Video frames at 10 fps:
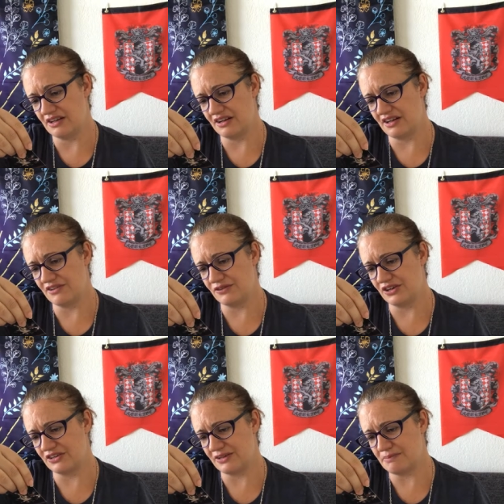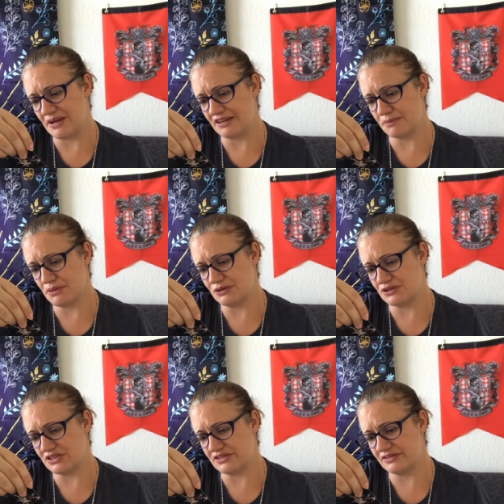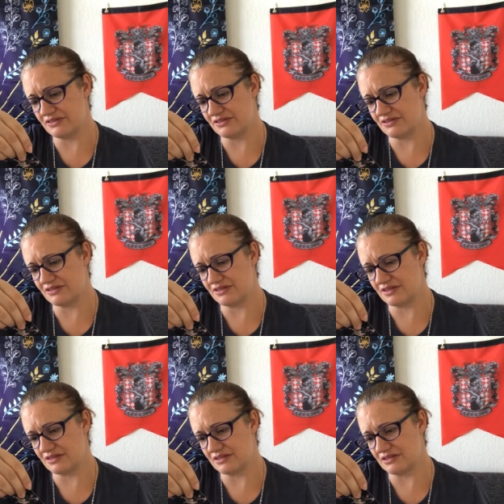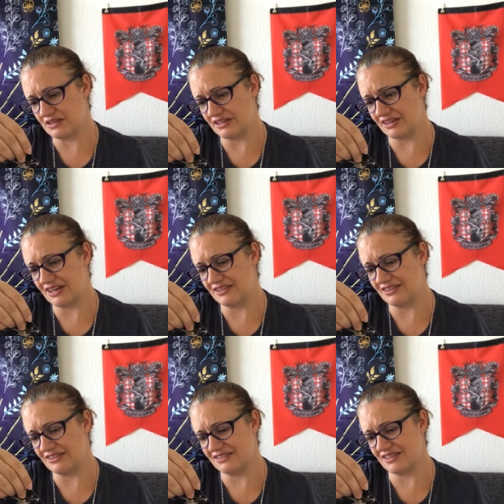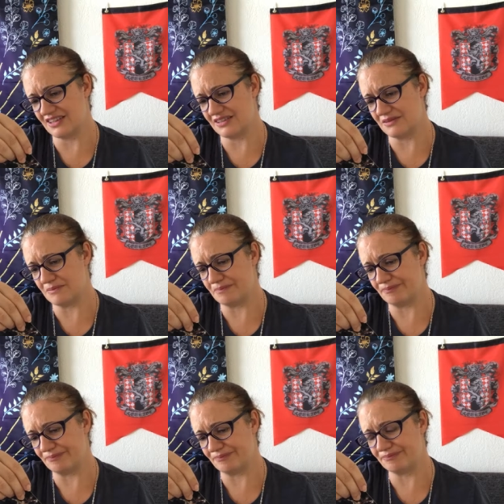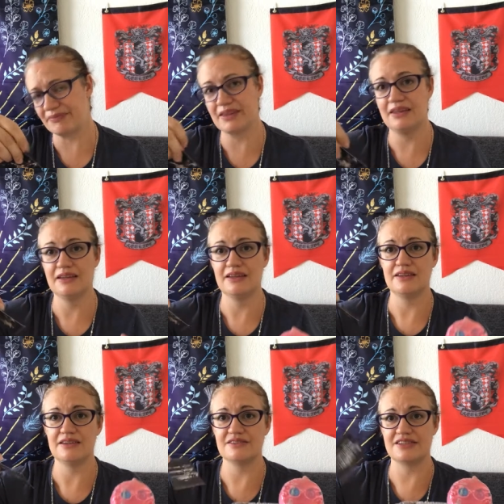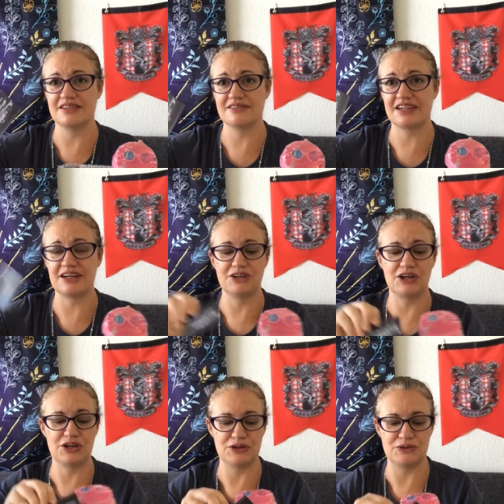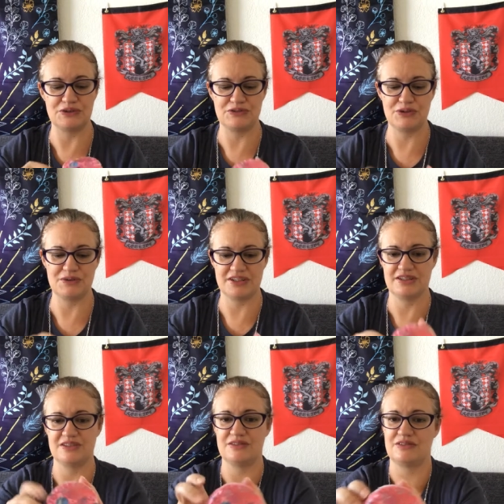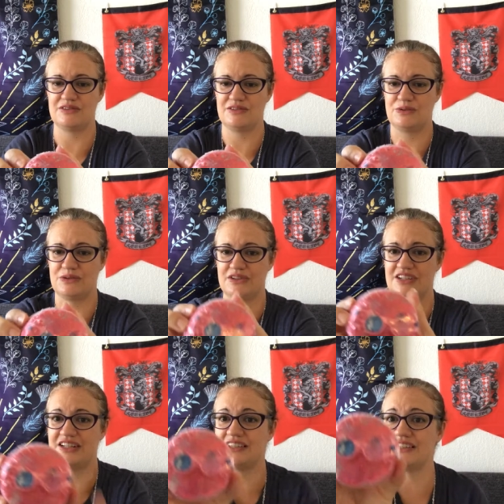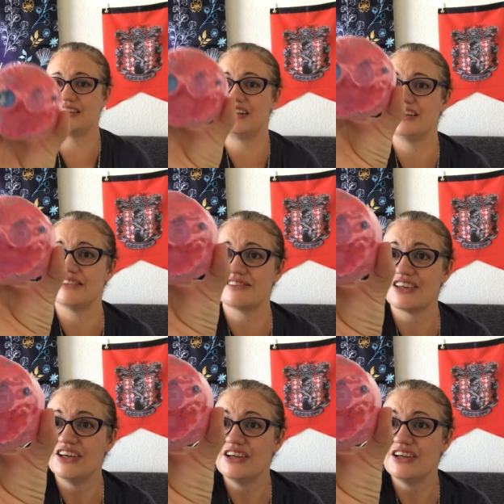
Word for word: Love Good Bath Potions. All right, and there's um, there's a discount code if you wanna order anything else.